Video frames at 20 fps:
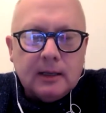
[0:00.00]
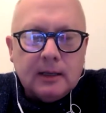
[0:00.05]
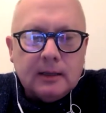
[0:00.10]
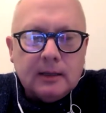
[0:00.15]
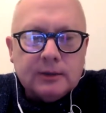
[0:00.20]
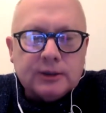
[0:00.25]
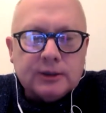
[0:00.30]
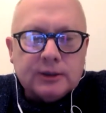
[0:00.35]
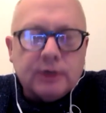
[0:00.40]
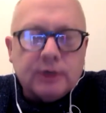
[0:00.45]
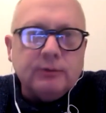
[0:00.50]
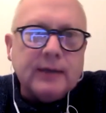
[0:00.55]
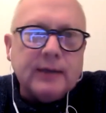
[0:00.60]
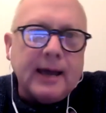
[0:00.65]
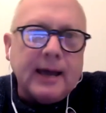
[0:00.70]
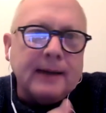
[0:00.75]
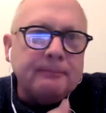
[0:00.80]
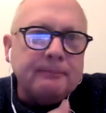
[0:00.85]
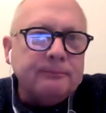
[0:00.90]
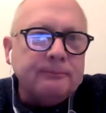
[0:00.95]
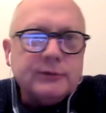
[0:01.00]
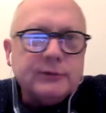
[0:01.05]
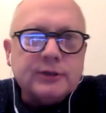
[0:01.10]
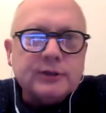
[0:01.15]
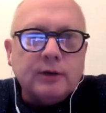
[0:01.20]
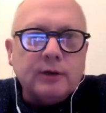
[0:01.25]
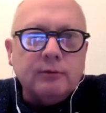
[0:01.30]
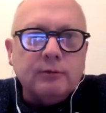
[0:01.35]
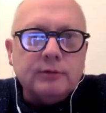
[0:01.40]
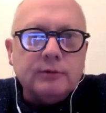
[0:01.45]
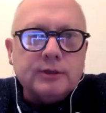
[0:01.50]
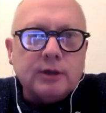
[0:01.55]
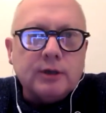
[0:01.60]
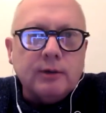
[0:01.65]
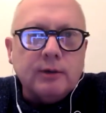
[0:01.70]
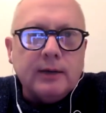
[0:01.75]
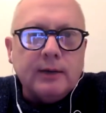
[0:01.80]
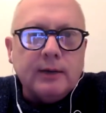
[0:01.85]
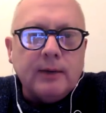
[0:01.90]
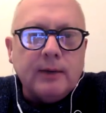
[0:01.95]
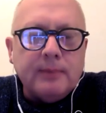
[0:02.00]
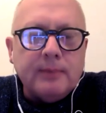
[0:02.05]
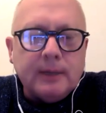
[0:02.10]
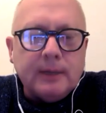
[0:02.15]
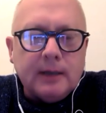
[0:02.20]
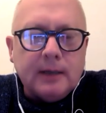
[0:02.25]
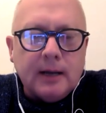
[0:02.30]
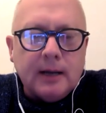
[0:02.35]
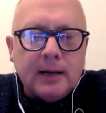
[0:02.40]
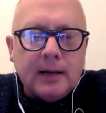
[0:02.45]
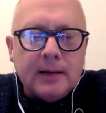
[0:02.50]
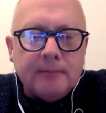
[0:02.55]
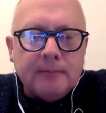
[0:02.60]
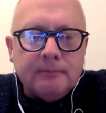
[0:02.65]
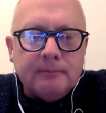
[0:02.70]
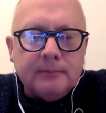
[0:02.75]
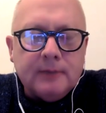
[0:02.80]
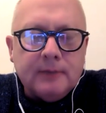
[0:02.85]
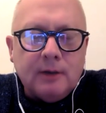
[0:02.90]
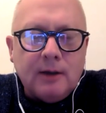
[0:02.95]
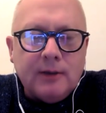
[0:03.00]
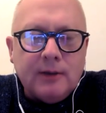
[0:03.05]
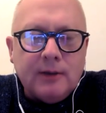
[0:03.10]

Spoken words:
So anyway, but no,